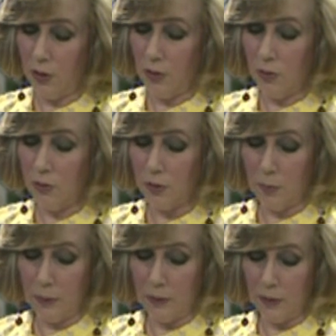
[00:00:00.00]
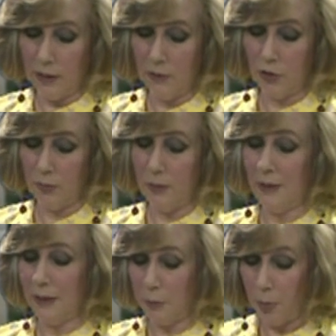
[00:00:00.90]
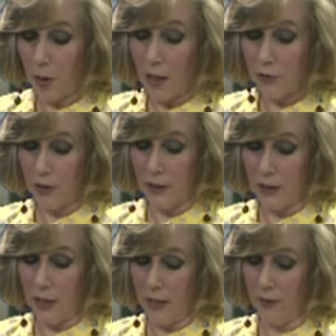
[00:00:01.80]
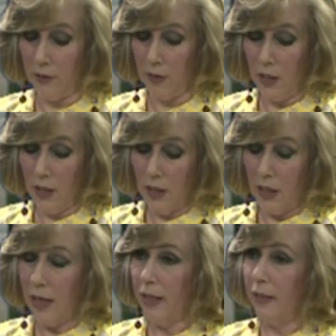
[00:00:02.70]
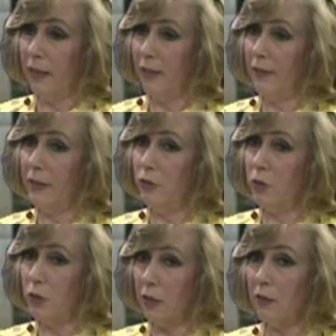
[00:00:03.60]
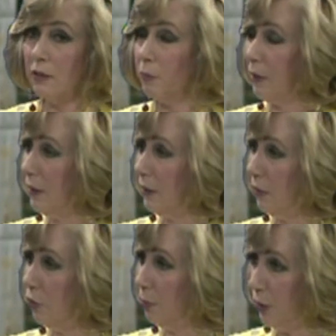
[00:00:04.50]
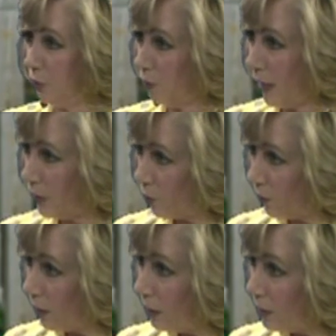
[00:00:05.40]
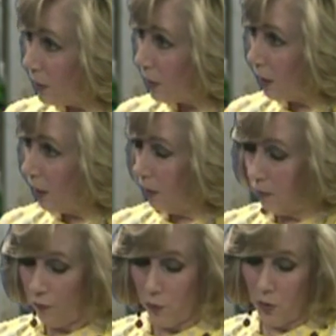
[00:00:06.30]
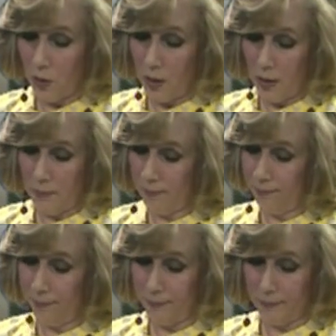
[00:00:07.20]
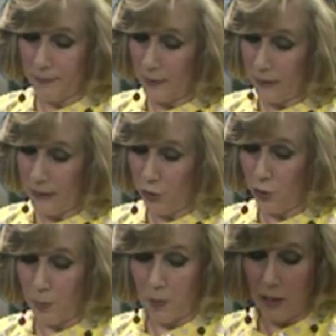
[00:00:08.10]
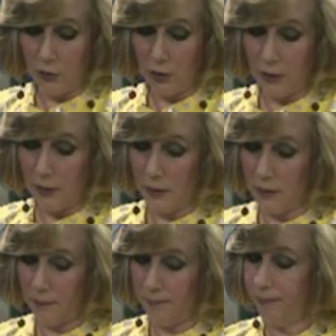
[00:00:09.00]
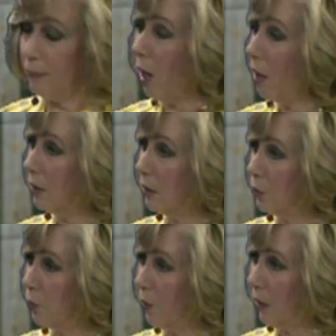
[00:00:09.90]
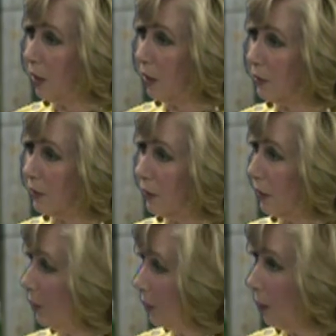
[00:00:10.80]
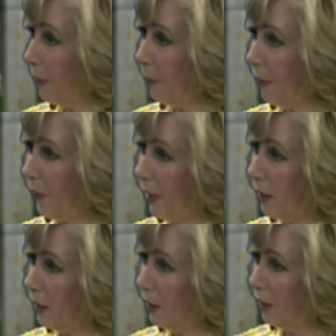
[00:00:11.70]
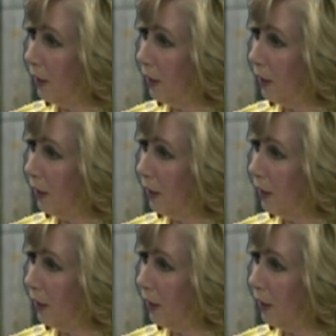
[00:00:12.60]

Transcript: your goals are to build instruments as a project together, and that you sell some of these instruments to raise funds for um, additional projects, causes, worthy causes. Can you tell me about that?